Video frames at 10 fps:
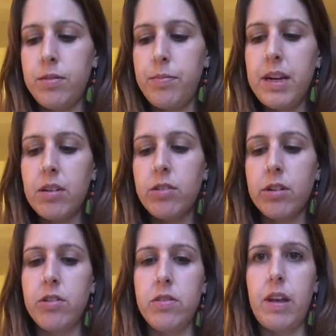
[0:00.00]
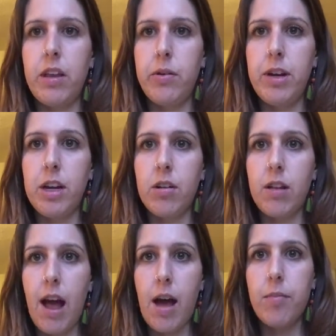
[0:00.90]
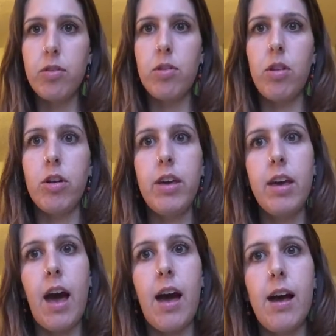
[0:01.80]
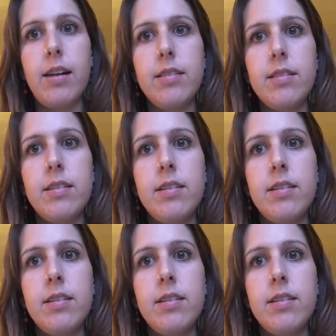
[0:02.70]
medical doctor is evaluating your labs, they're looking at